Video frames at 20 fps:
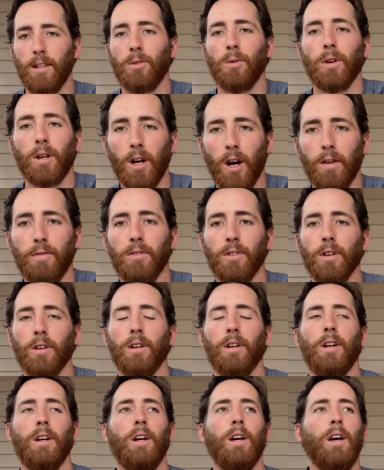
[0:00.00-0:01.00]
recover.
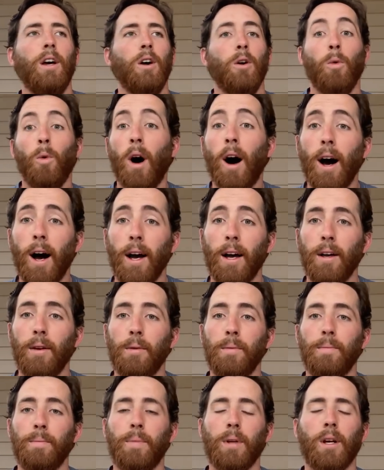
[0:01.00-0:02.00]
Why?
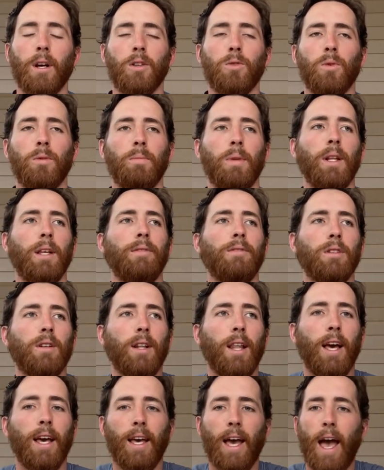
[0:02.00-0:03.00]
Because when believers
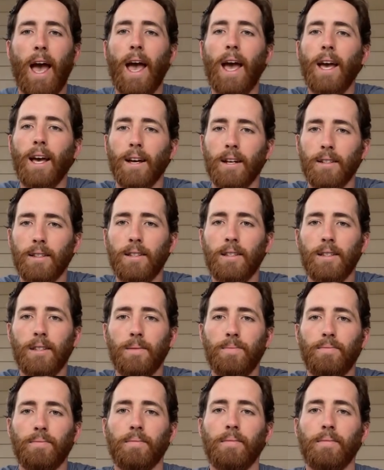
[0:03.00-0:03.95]
lay hands,